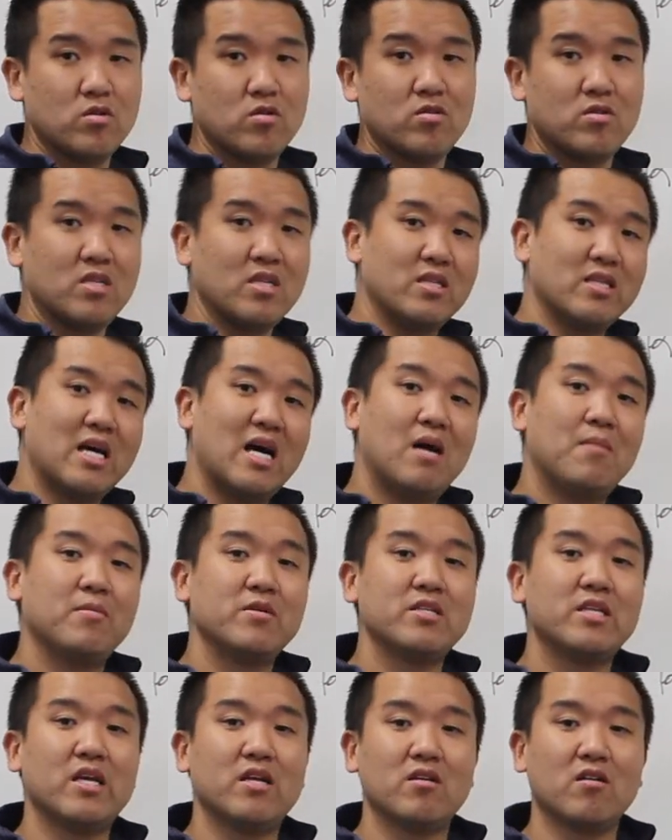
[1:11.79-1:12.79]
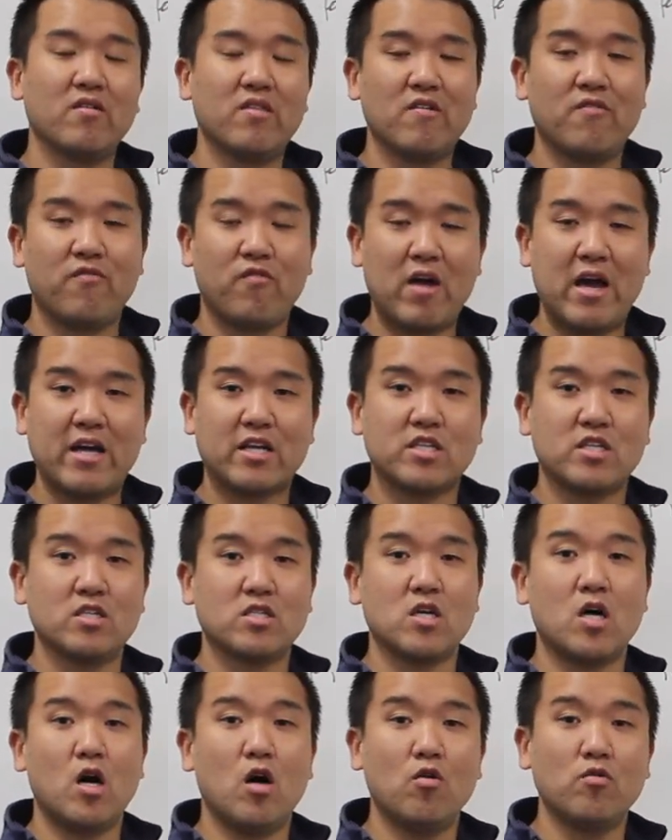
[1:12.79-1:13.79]
So denominator of the fraction is
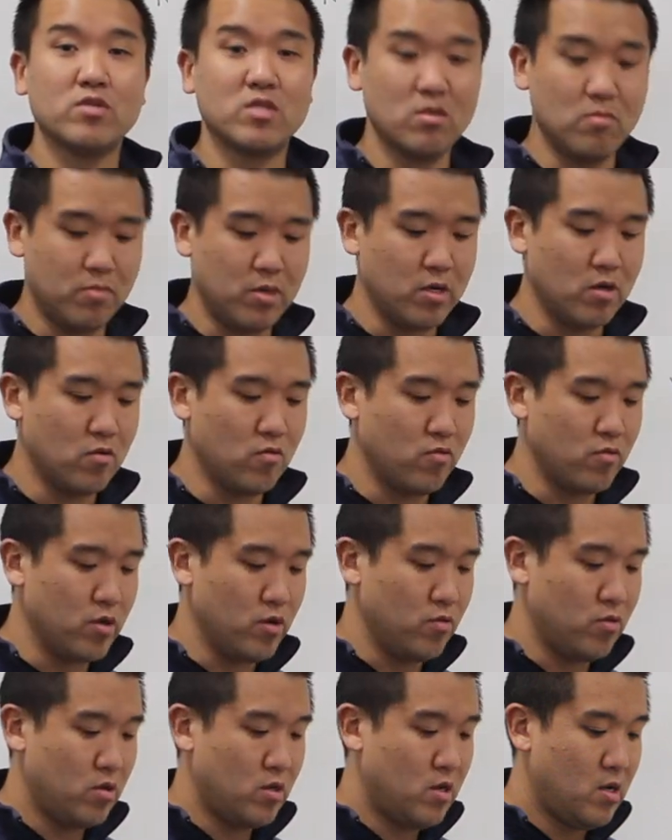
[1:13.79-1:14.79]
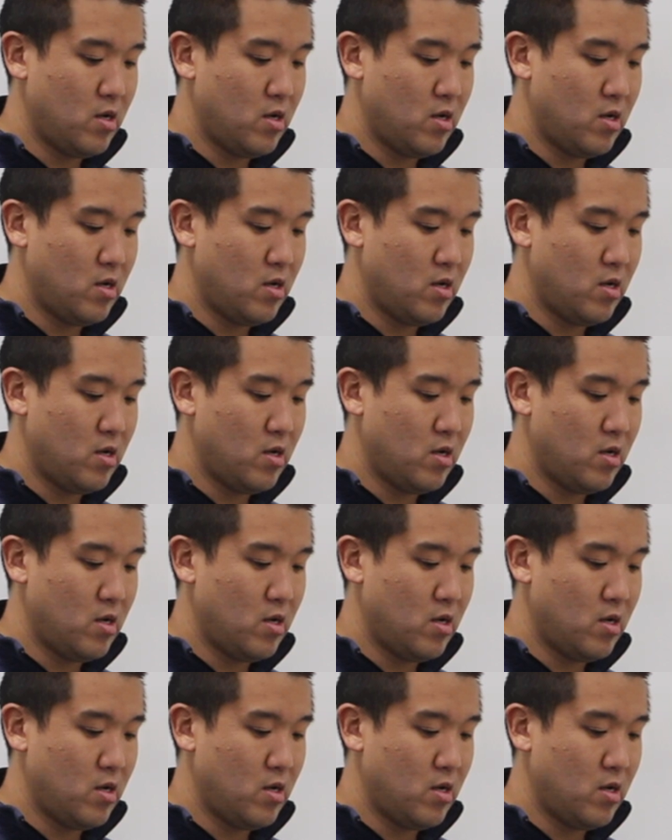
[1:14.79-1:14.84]
always going to be your root.